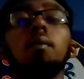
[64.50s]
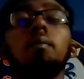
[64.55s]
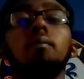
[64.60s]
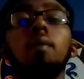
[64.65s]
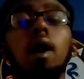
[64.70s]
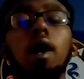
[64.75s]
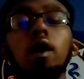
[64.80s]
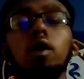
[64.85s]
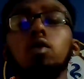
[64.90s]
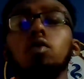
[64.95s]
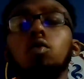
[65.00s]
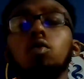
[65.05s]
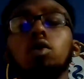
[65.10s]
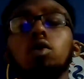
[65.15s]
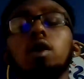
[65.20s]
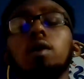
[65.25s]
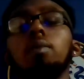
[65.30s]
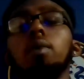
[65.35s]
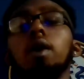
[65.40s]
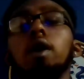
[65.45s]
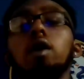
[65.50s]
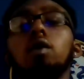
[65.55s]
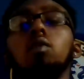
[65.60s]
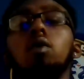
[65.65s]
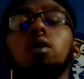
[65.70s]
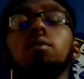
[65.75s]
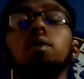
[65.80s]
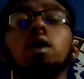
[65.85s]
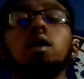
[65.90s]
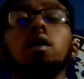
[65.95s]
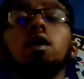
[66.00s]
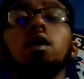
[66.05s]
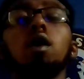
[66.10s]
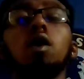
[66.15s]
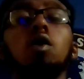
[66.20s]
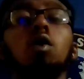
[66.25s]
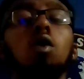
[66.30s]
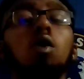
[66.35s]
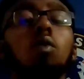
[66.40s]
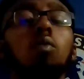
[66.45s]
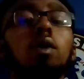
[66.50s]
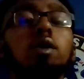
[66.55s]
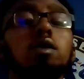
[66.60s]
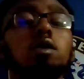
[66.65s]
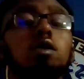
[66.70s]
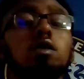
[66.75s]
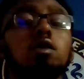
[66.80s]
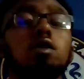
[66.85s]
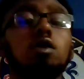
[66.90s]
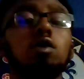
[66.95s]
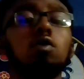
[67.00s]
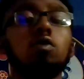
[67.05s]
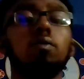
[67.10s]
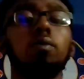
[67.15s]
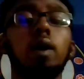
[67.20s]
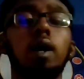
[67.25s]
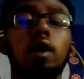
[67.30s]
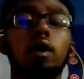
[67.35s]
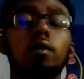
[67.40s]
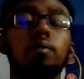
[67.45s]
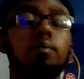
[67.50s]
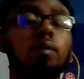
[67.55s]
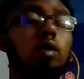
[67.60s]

My goalkeeper, Édouard Mendy, I can't wait to see you back,